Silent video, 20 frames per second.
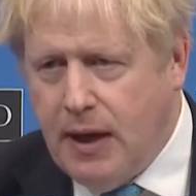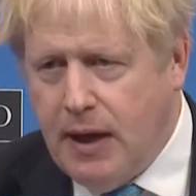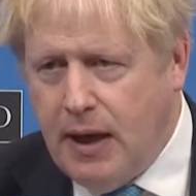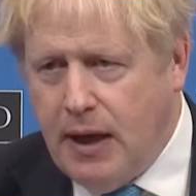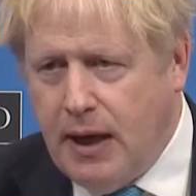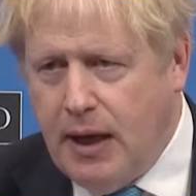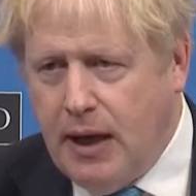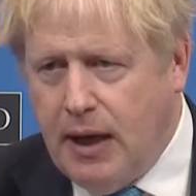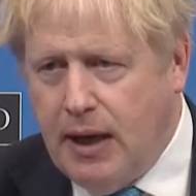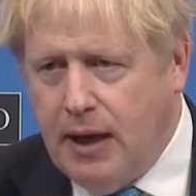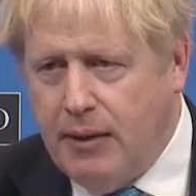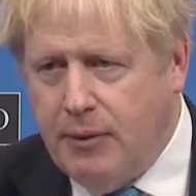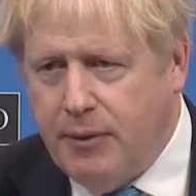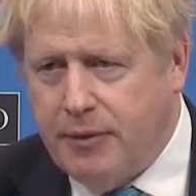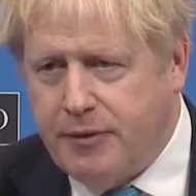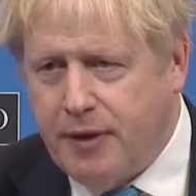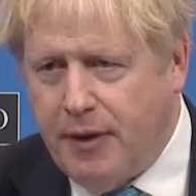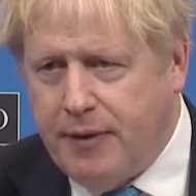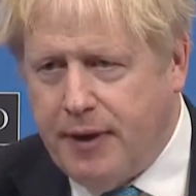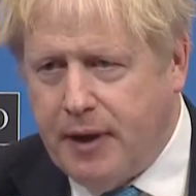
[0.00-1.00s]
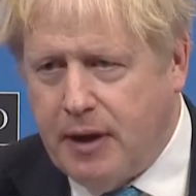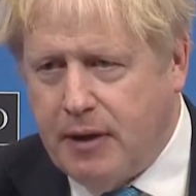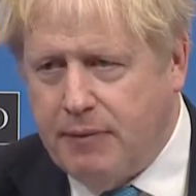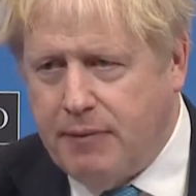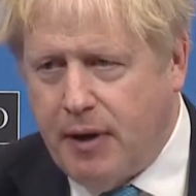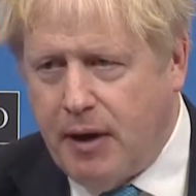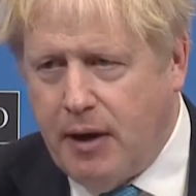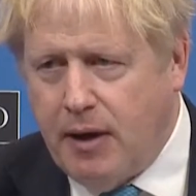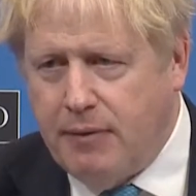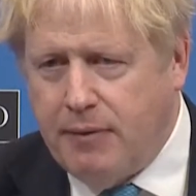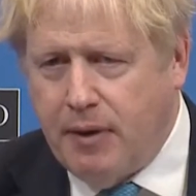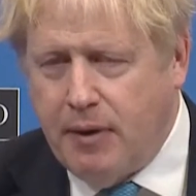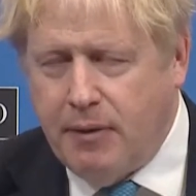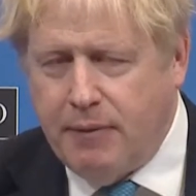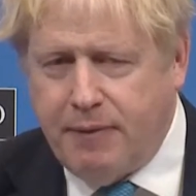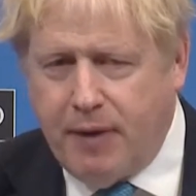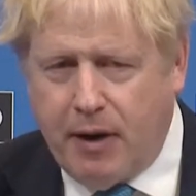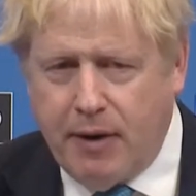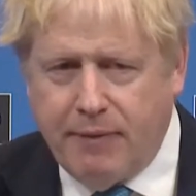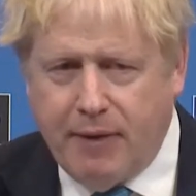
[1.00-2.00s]
uh, which I think are, ver are
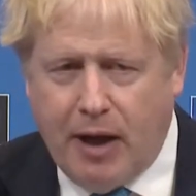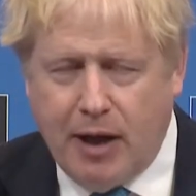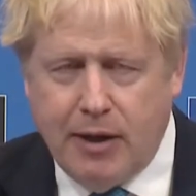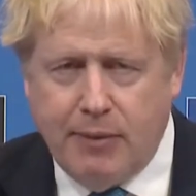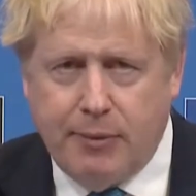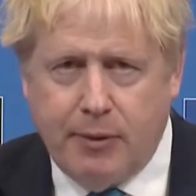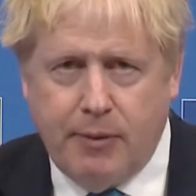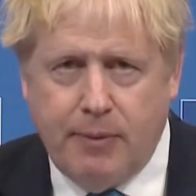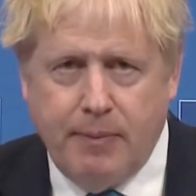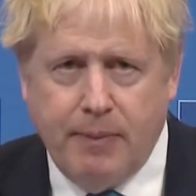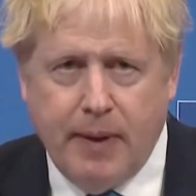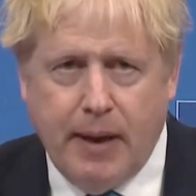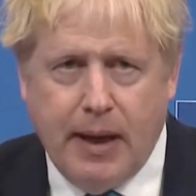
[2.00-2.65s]
very valuable.